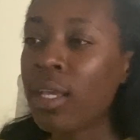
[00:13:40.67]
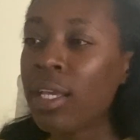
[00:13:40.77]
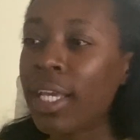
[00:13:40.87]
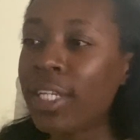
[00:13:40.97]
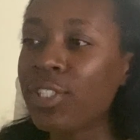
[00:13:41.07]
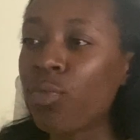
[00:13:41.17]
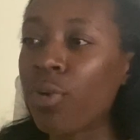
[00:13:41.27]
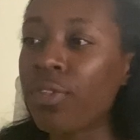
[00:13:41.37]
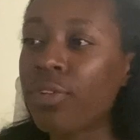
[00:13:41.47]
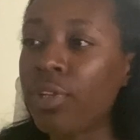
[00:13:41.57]
It's
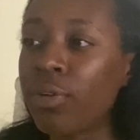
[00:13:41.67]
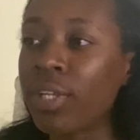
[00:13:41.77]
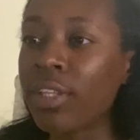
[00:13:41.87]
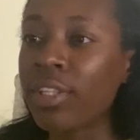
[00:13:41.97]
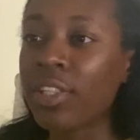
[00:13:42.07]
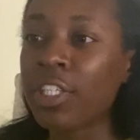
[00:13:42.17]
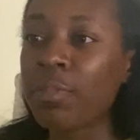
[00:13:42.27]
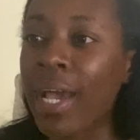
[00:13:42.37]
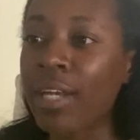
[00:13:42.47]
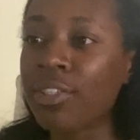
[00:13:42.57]
worth noting that these
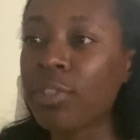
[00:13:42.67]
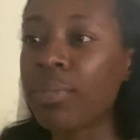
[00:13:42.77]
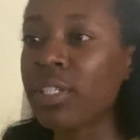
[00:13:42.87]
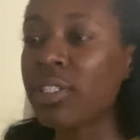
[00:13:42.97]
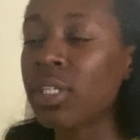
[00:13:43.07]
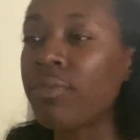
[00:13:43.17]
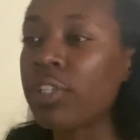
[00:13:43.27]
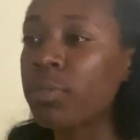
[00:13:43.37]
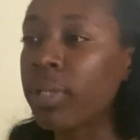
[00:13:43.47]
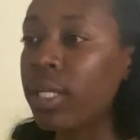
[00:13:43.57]
patterns appear
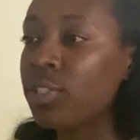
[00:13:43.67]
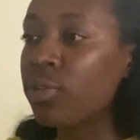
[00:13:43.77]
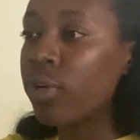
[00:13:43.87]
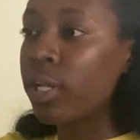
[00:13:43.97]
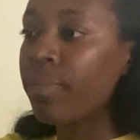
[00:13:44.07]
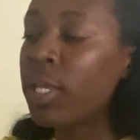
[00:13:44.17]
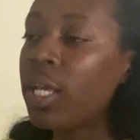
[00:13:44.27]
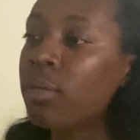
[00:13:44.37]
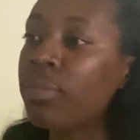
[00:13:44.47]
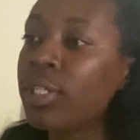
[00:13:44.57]
self-explanatory,
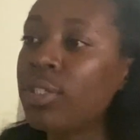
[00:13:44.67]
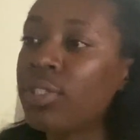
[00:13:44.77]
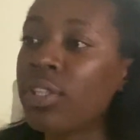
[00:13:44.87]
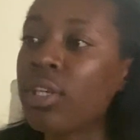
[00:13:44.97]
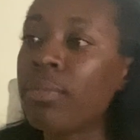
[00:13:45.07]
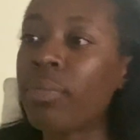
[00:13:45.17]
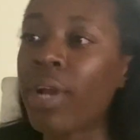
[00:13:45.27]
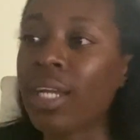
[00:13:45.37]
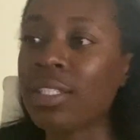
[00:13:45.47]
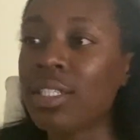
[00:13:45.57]
but using them in
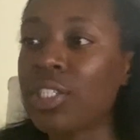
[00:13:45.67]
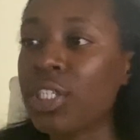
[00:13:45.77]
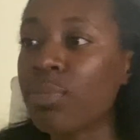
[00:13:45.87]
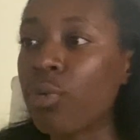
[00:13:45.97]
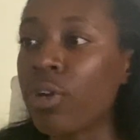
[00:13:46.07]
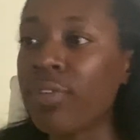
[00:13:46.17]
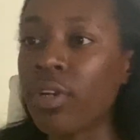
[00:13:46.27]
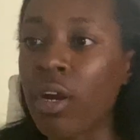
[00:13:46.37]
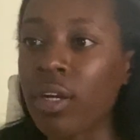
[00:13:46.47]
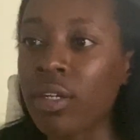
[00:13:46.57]
practice is more of an
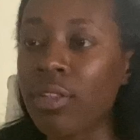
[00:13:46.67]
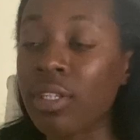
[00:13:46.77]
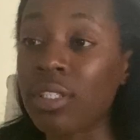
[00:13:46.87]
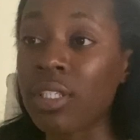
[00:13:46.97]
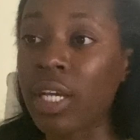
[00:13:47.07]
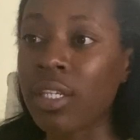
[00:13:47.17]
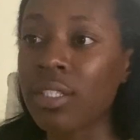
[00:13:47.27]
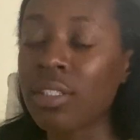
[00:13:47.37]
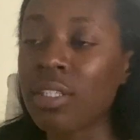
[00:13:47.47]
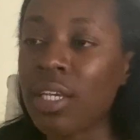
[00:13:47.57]
art than a
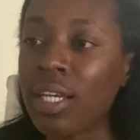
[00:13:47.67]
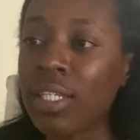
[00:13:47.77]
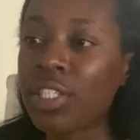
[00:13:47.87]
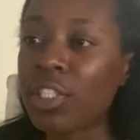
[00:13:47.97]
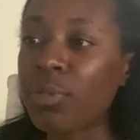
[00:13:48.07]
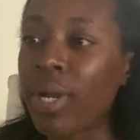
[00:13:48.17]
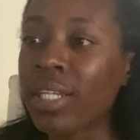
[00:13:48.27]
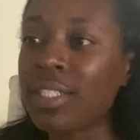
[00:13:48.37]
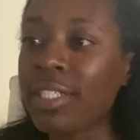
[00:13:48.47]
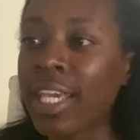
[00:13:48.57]
science, since
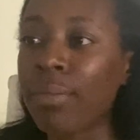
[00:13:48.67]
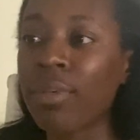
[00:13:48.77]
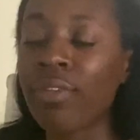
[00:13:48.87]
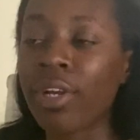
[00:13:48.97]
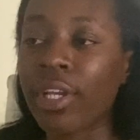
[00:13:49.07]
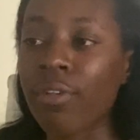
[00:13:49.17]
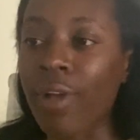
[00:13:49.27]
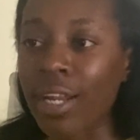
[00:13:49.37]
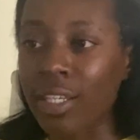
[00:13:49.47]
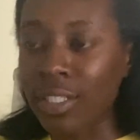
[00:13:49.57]
prices can be very
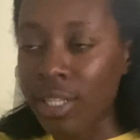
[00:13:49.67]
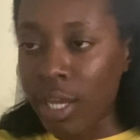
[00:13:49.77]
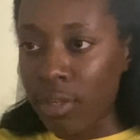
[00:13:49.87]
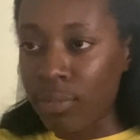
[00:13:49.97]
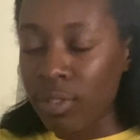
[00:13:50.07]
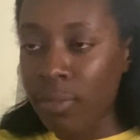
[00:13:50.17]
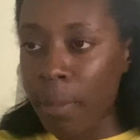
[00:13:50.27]
erratic at times.